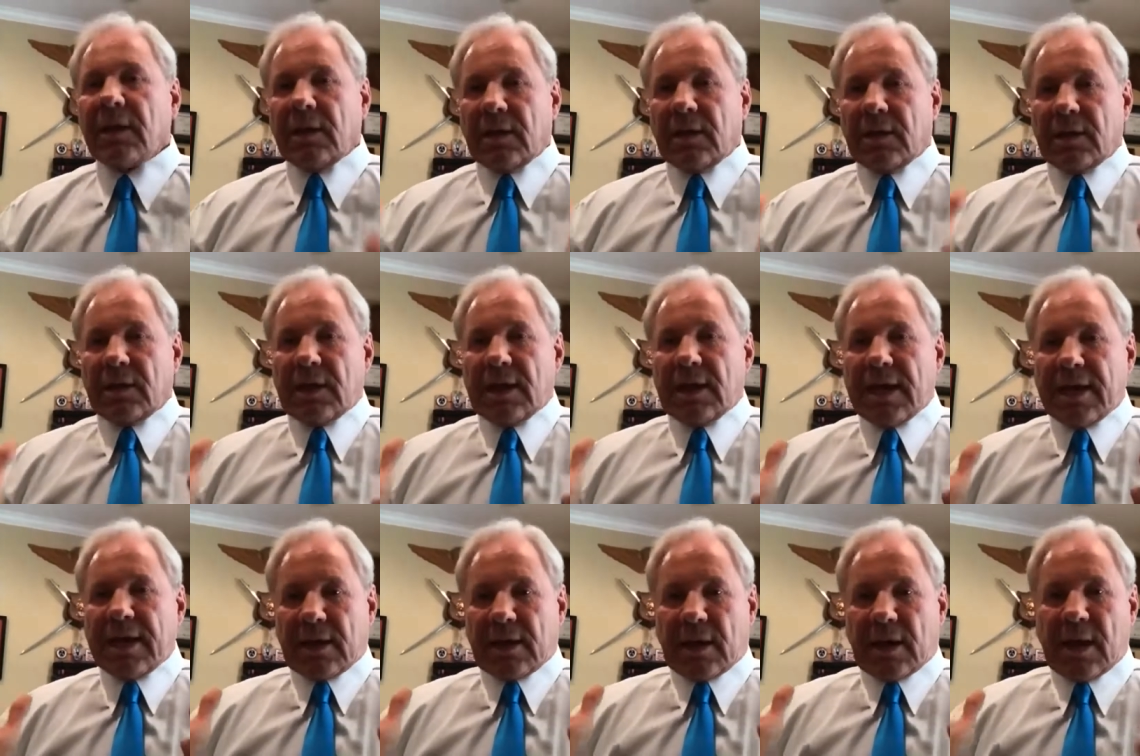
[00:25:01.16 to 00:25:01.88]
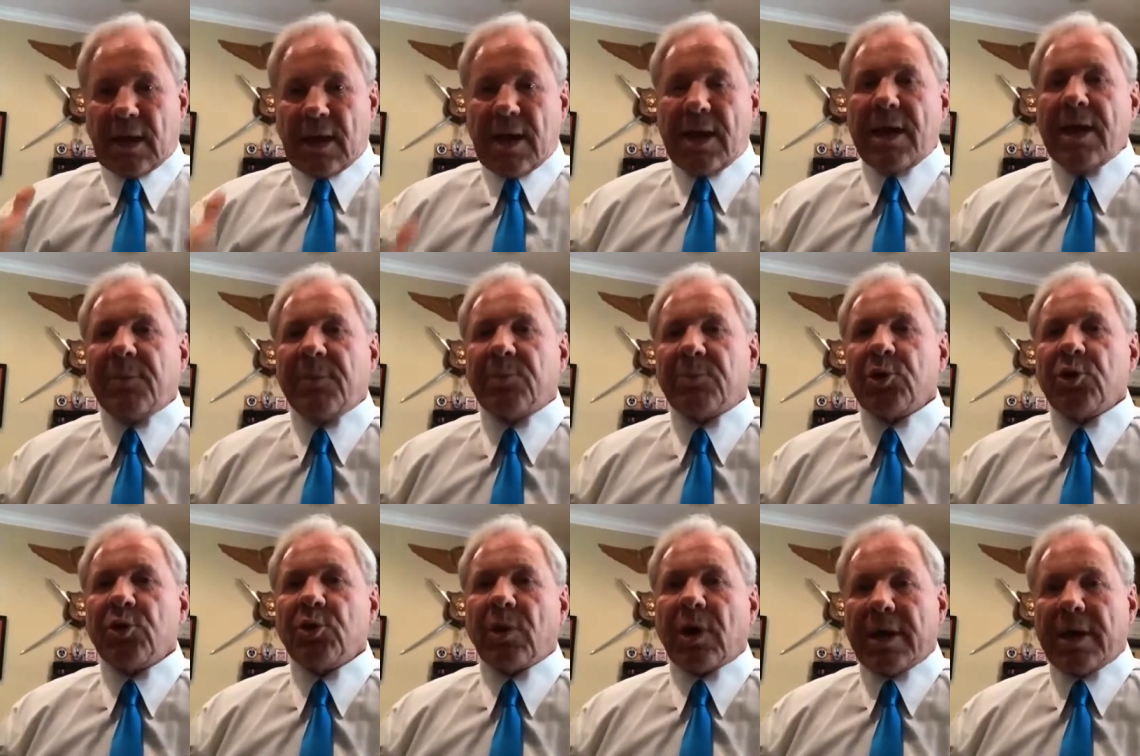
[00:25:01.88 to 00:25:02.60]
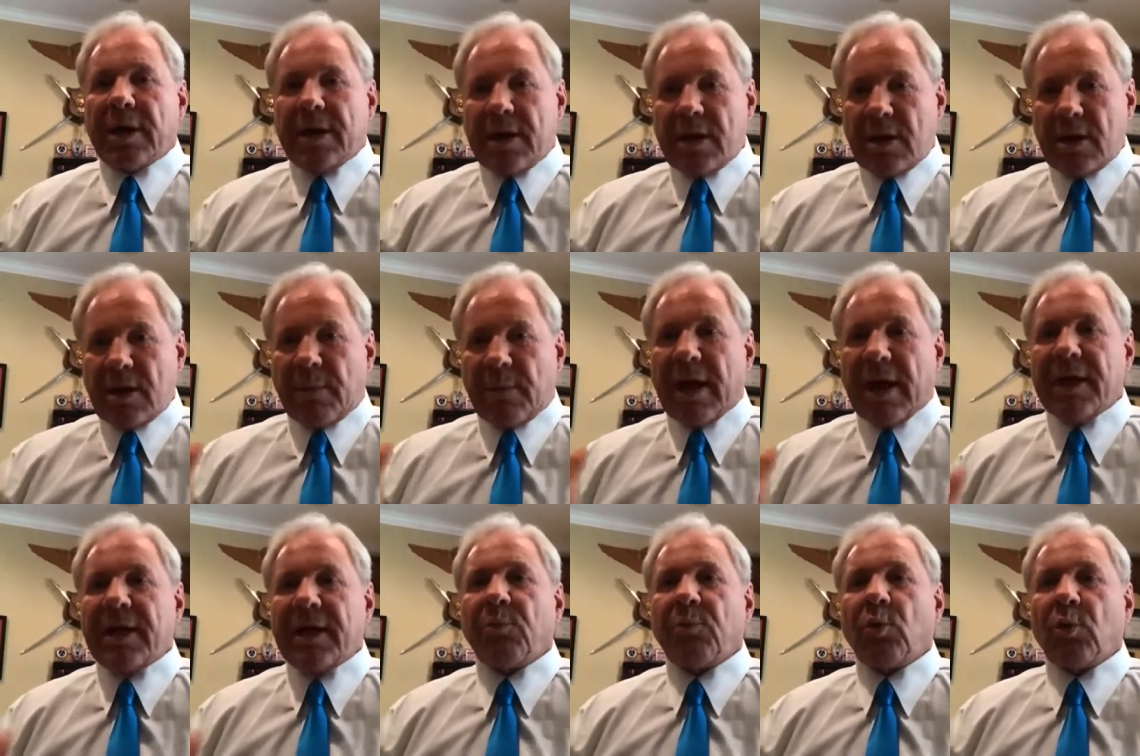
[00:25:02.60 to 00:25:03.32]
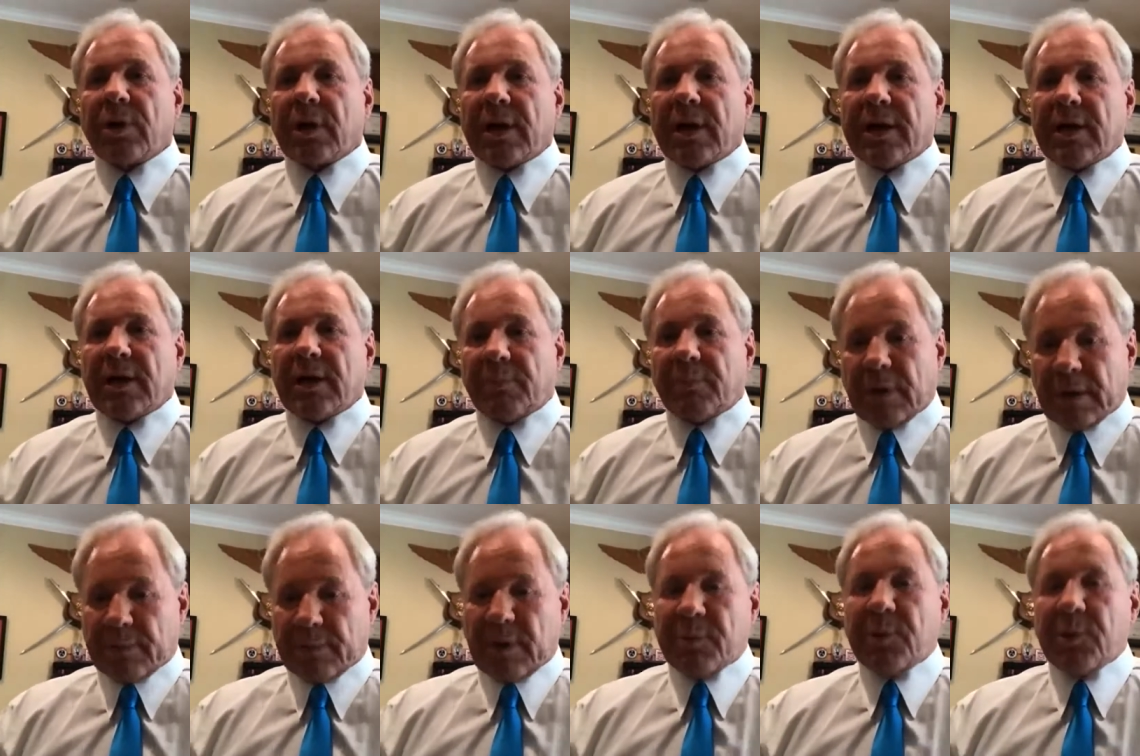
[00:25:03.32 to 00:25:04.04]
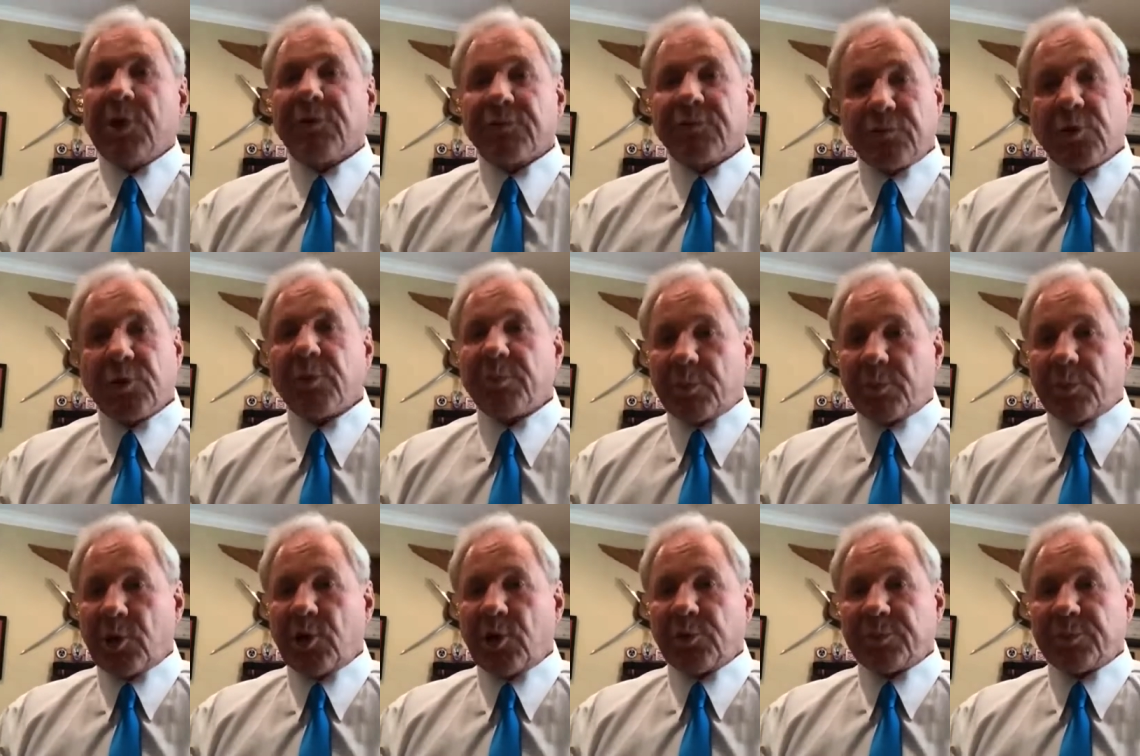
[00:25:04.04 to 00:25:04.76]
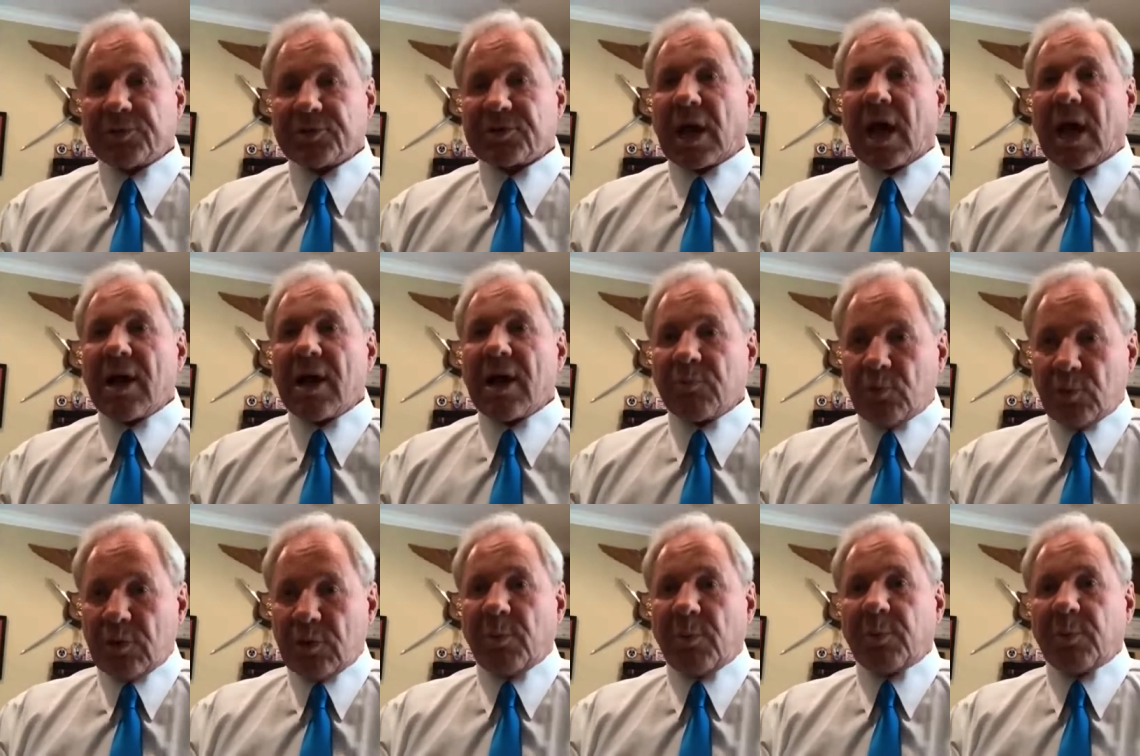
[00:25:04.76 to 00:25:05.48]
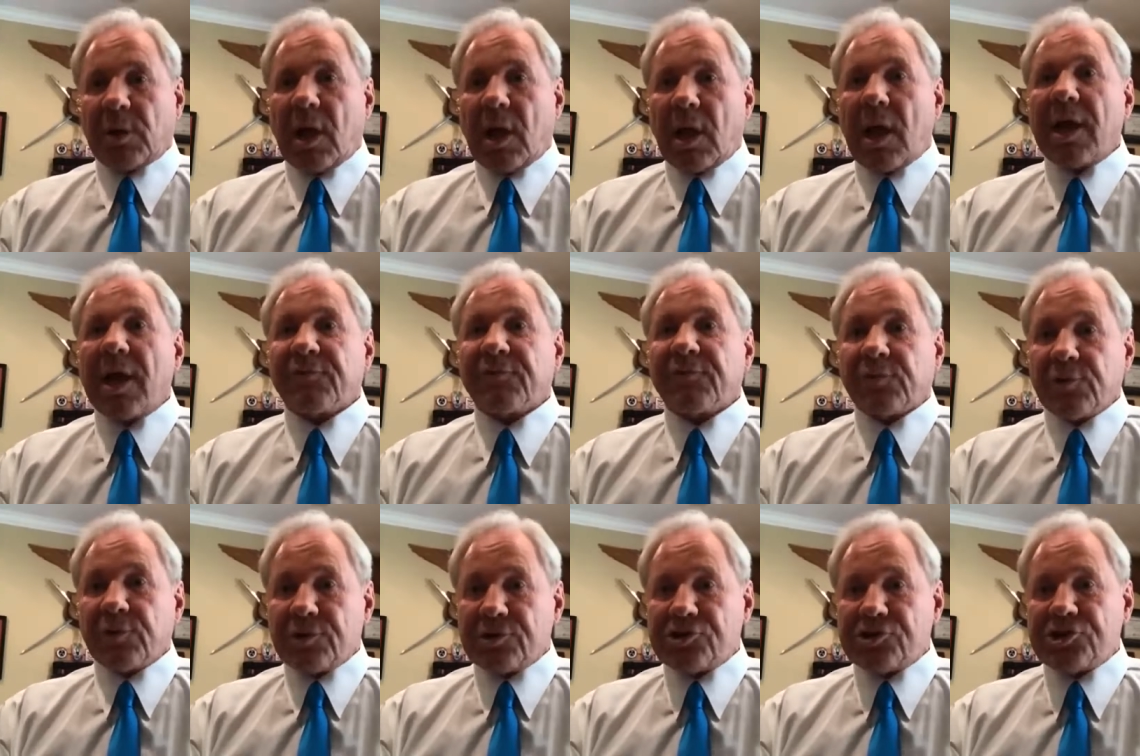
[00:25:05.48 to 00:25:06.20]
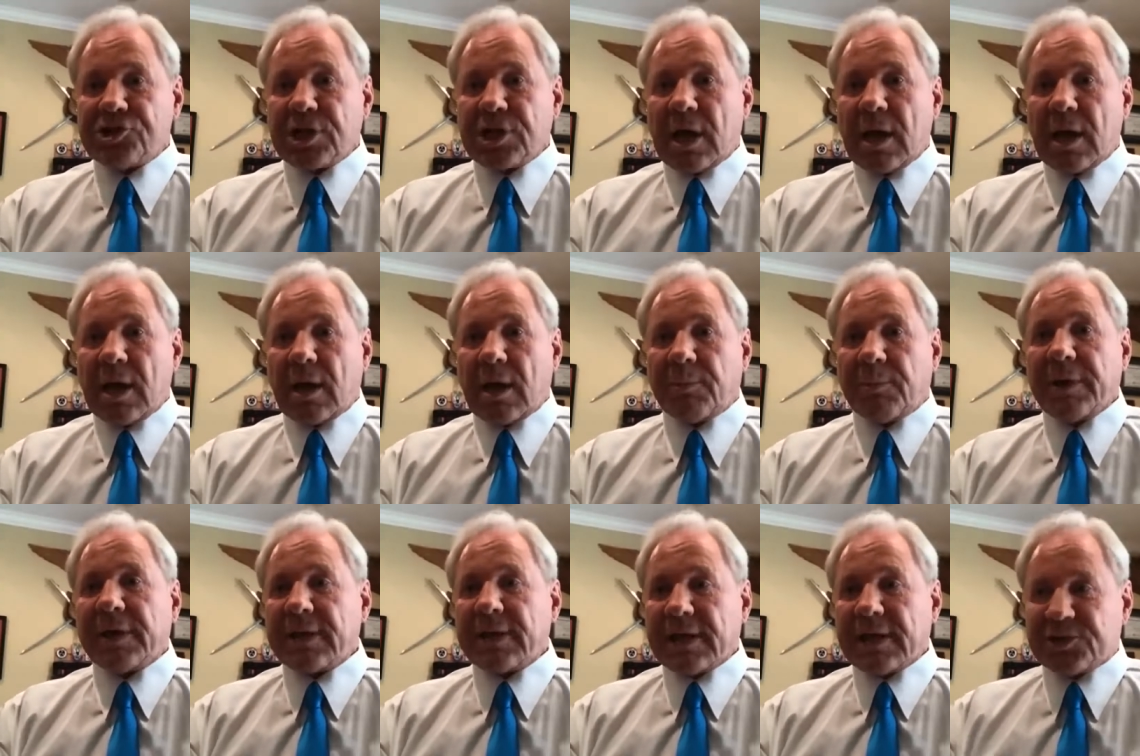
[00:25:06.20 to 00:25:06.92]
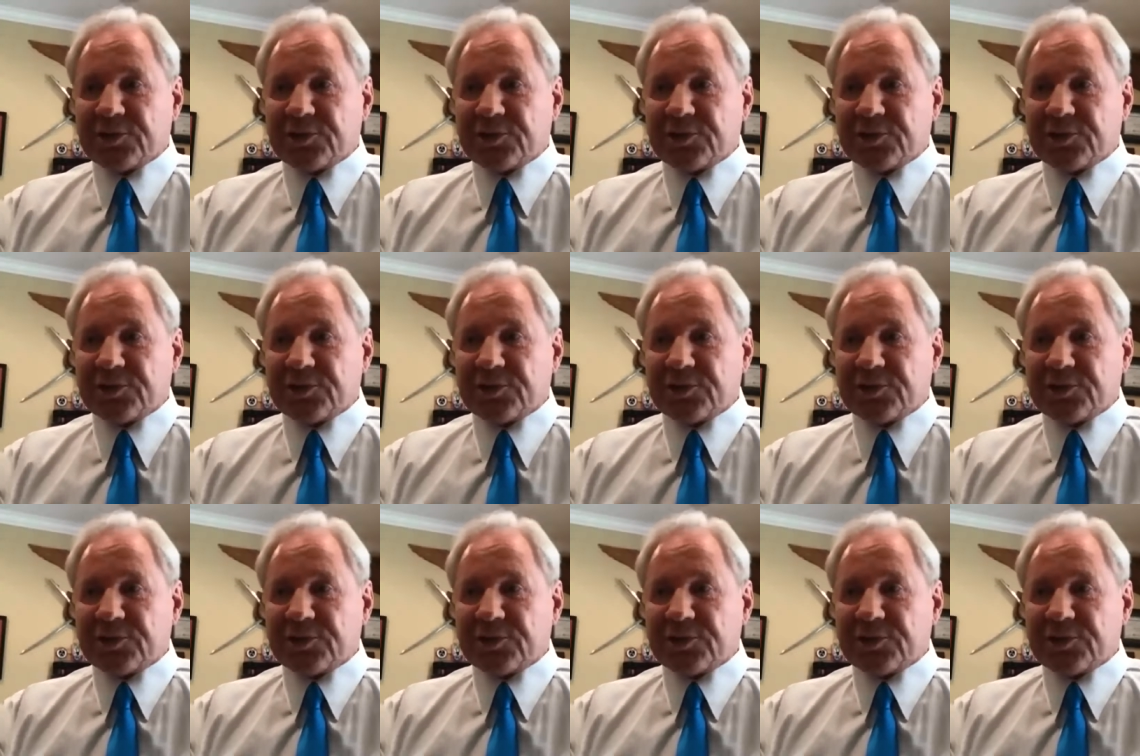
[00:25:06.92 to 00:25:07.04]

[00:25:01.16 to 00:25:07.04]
that I am who I am what I am, and I'm here for a purpose. I want to apply for a job, and that's what